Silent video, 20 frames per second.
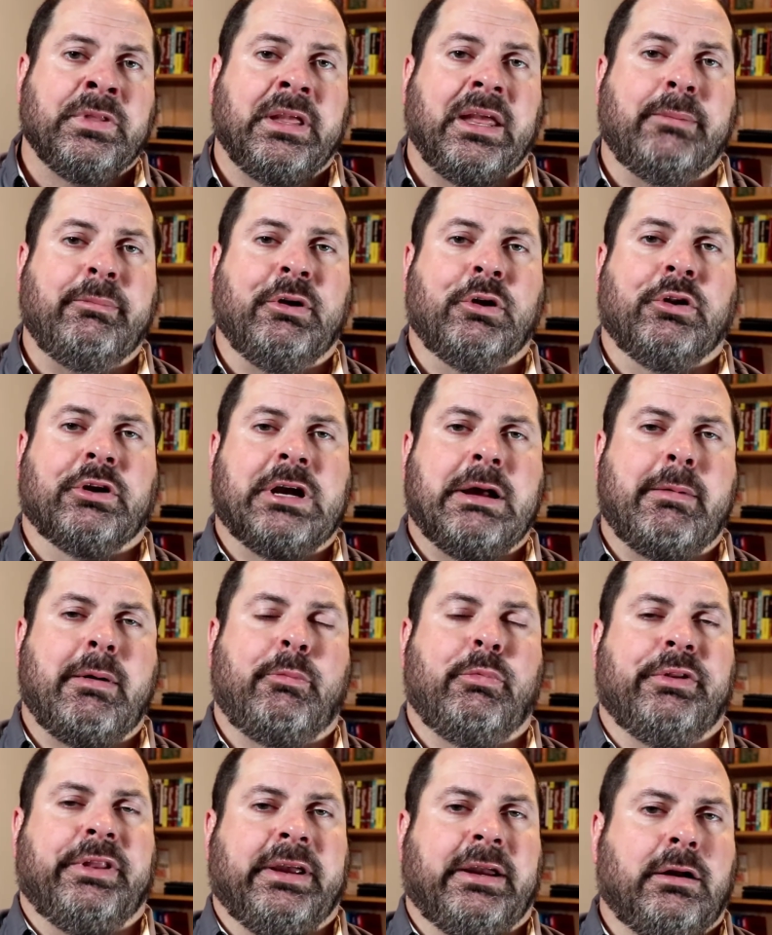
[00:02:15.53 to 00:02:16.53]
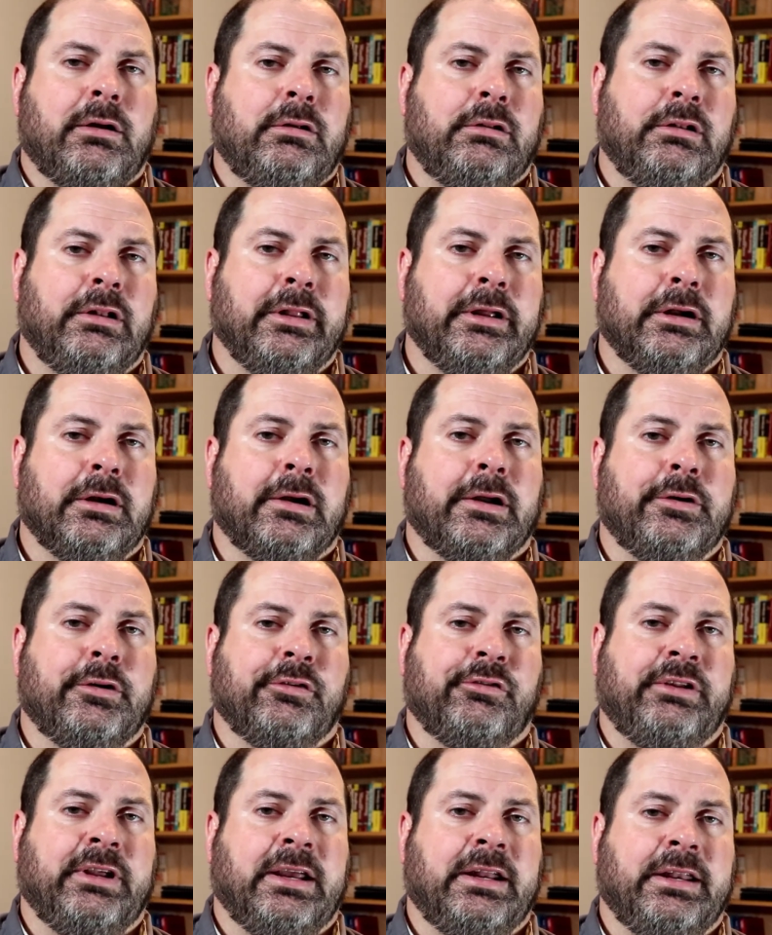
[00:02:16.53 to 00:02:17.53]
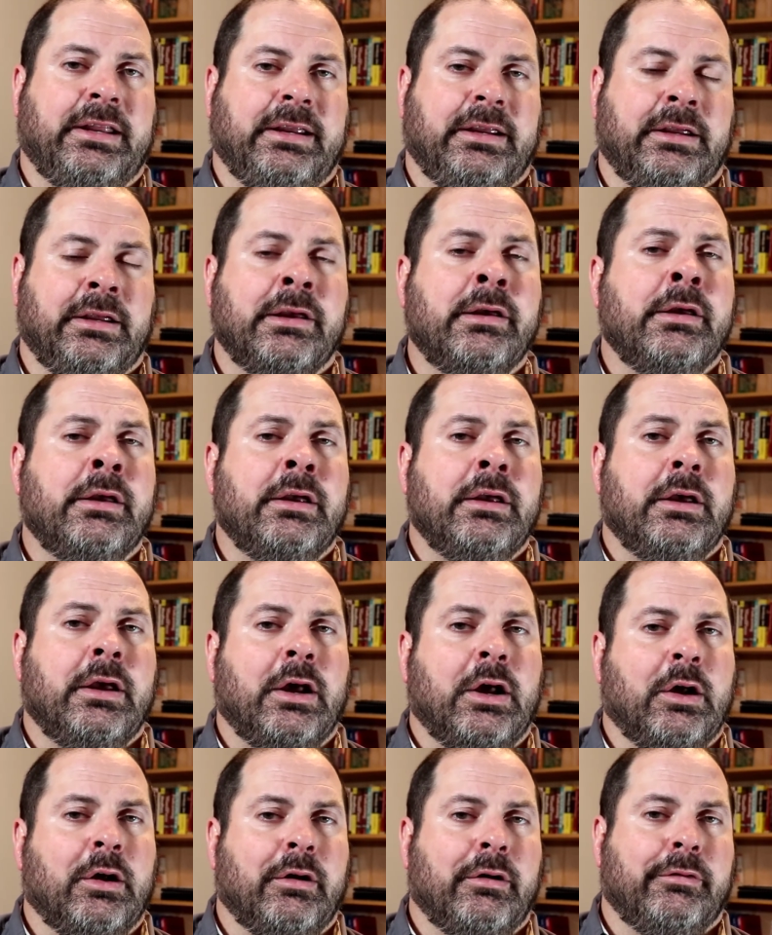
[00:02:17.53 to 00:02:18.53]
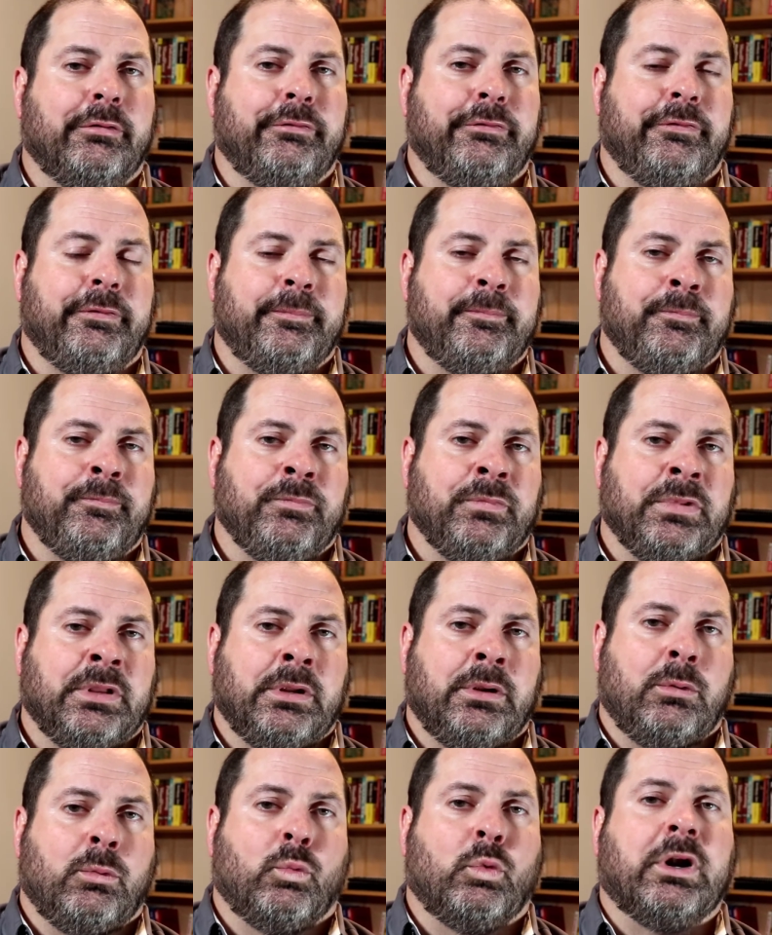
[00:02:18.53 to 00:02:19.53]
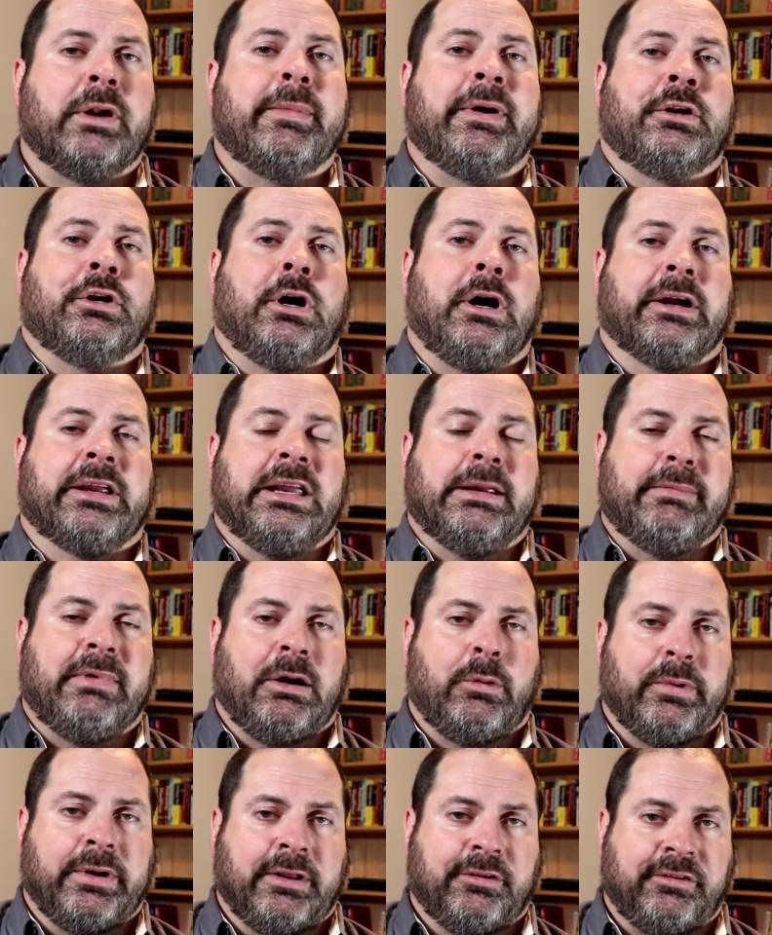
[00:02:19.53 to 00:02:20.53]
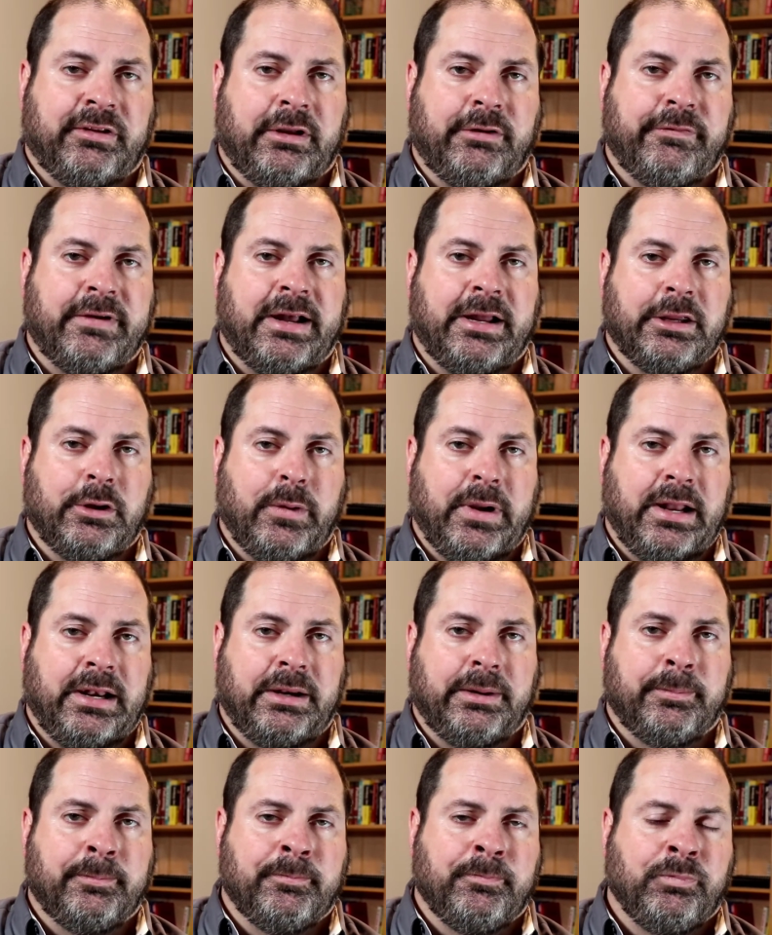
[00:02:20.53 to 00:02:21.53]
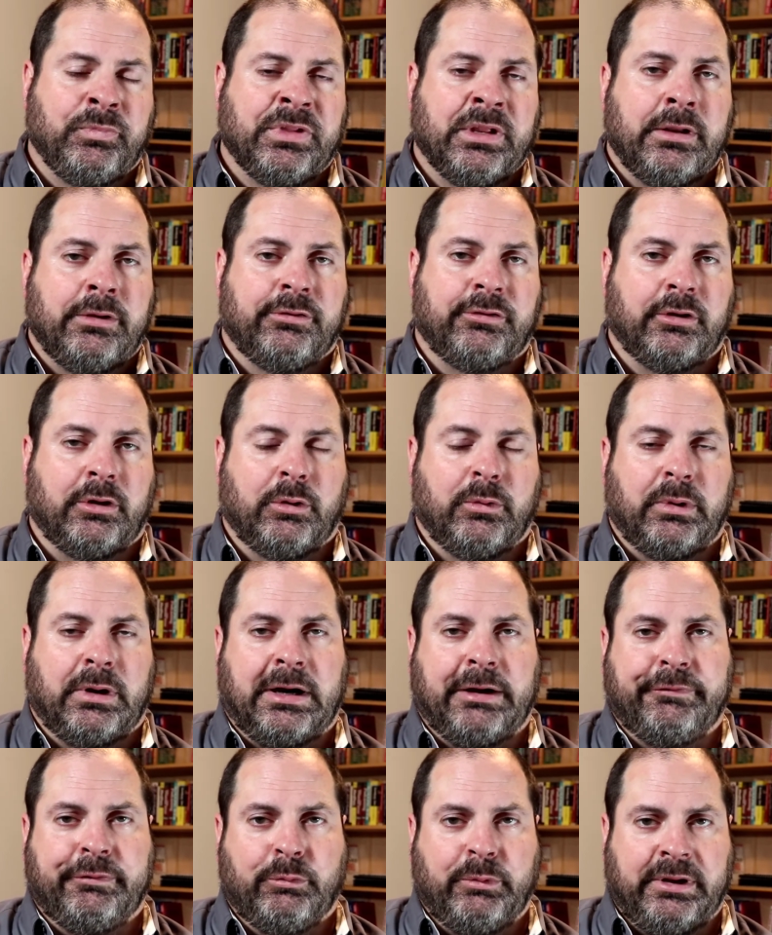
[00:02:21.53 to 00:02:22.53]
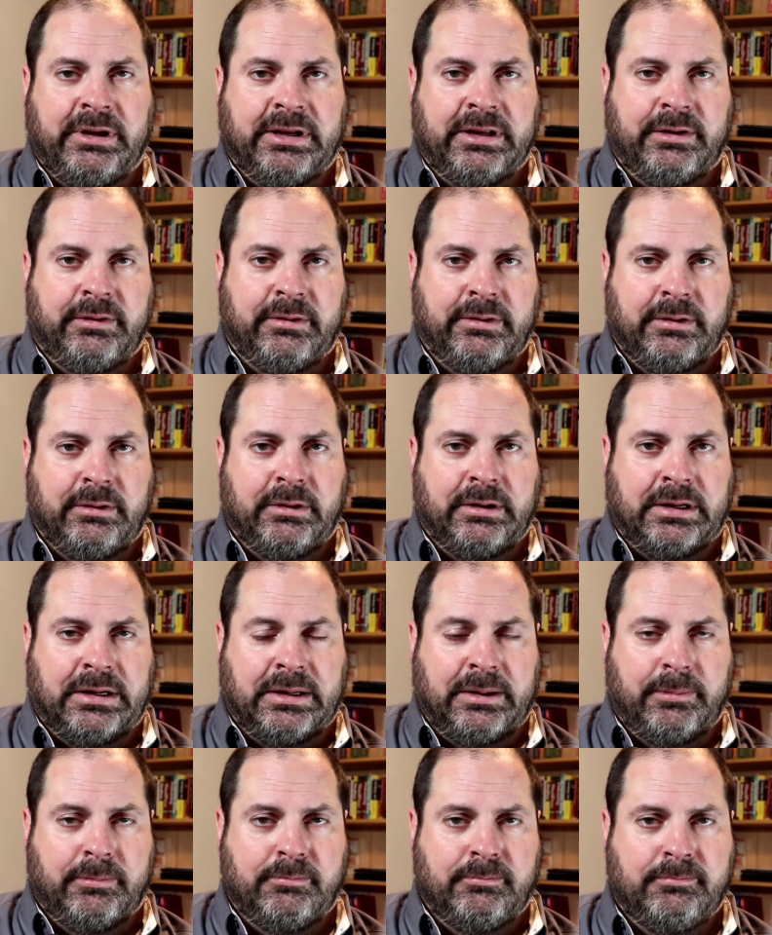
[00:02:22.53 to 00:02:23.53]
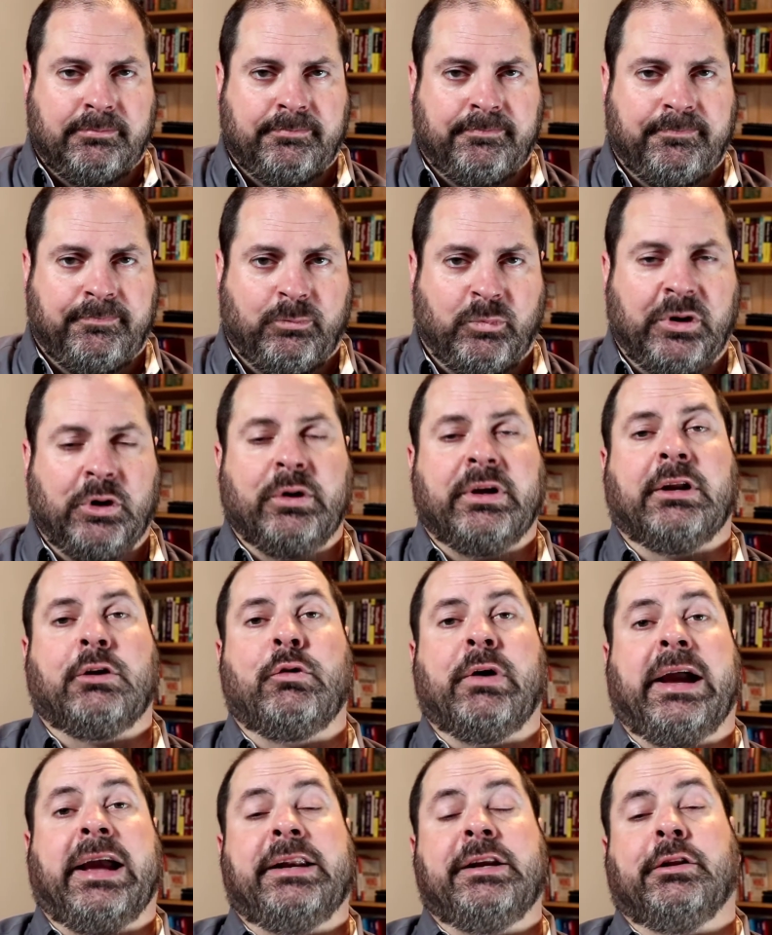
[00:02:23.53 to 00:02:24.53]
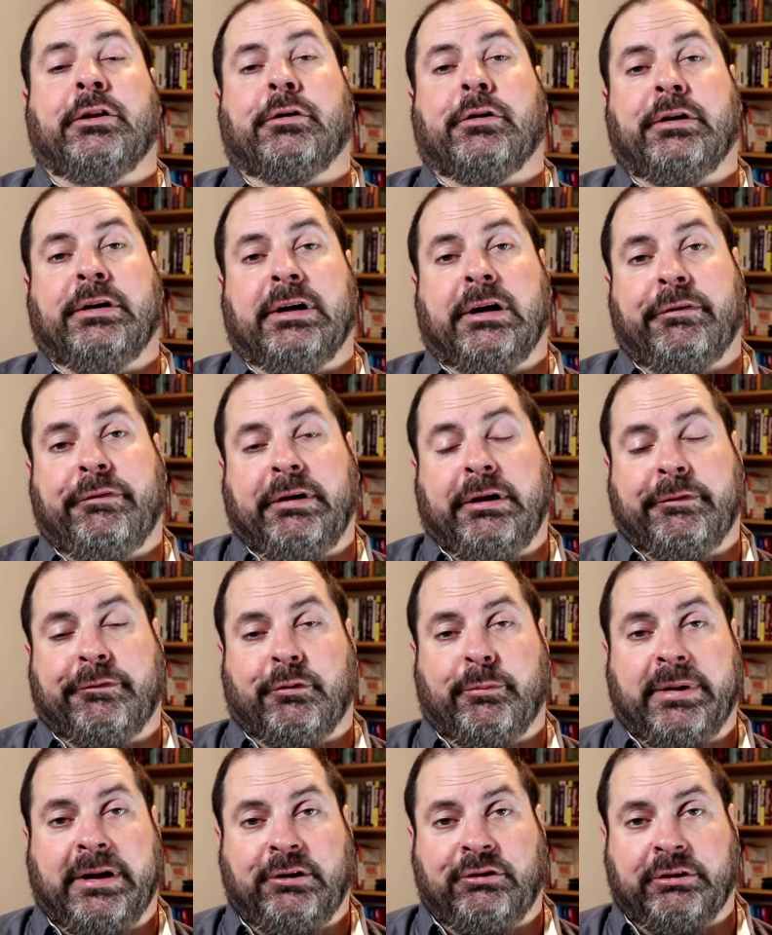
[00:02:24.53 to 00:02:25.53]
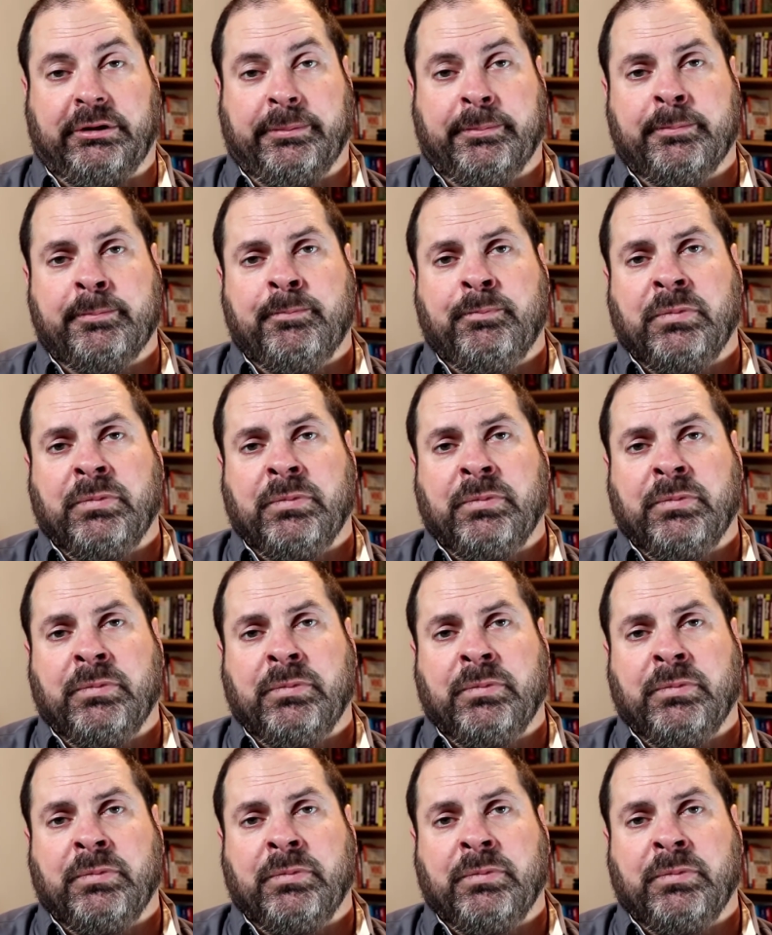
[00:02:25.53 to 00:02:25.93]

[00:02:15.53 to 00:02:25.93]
and be able to come up with a clear understanding of what am I talking about when I say value added. So often we don't get granular enough information.